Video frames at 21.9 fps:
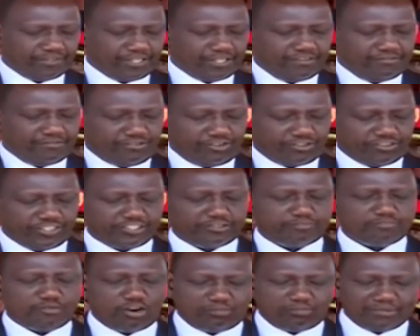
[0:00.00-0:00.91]
for this
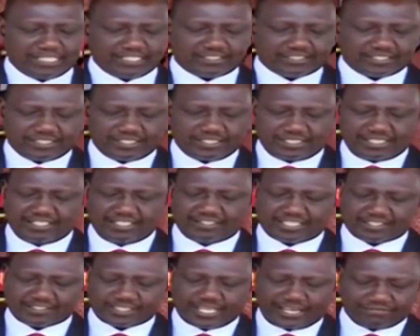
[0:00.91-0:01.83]
moment in
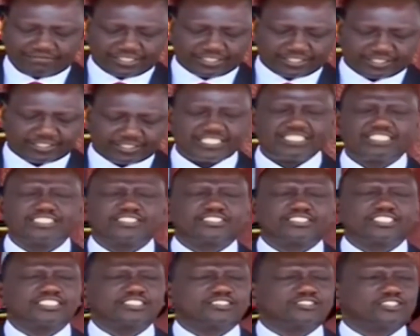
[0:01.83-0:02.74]
the service
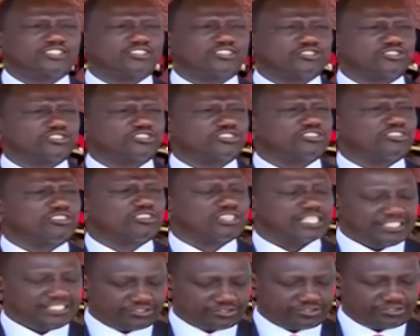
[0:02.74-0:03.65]
institutional
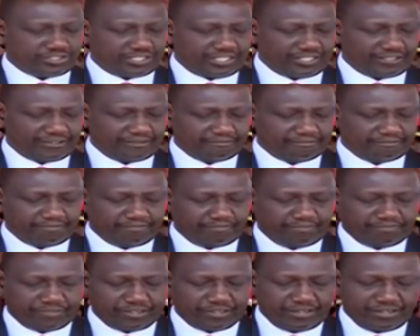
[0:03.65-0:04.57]
history.
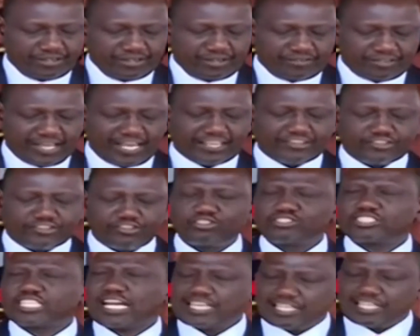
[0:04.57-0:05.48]
There is no
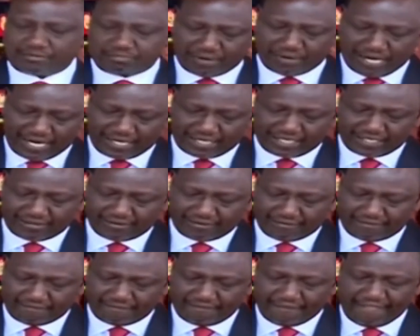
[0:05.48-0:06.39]
turning back,
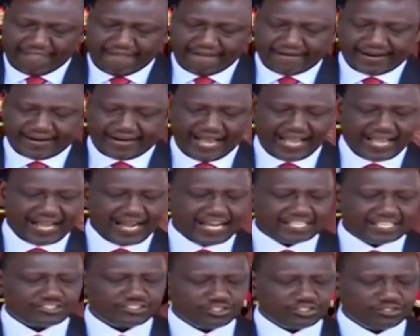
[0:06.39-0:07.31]
and
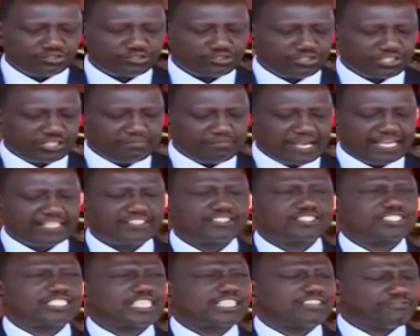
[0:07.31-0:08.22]
I urge you to remain
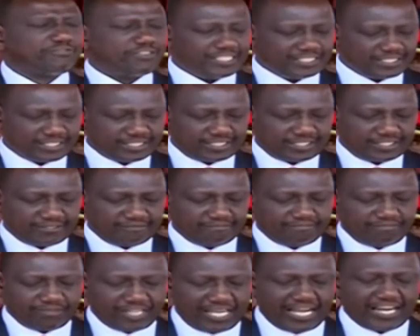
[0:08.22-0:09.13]
steadfast
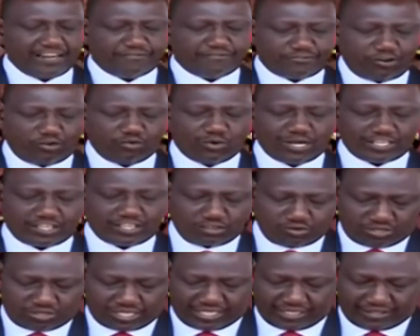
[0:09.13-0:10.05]
and
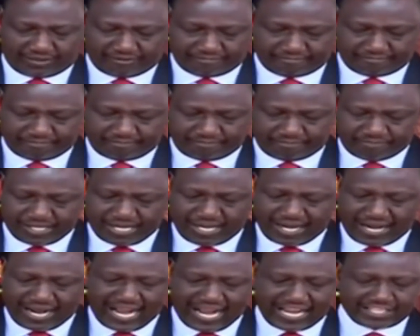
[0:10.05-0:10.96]

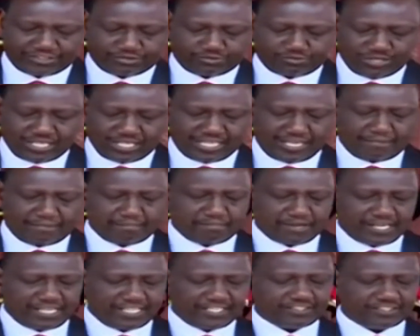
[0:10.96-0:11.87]
forward-looking as we
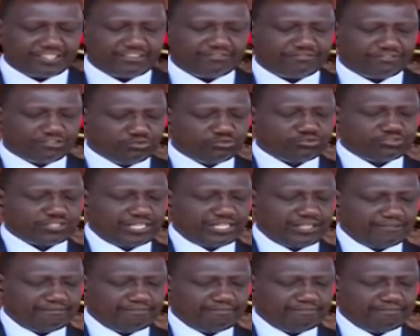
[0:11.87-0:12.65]
embrace the future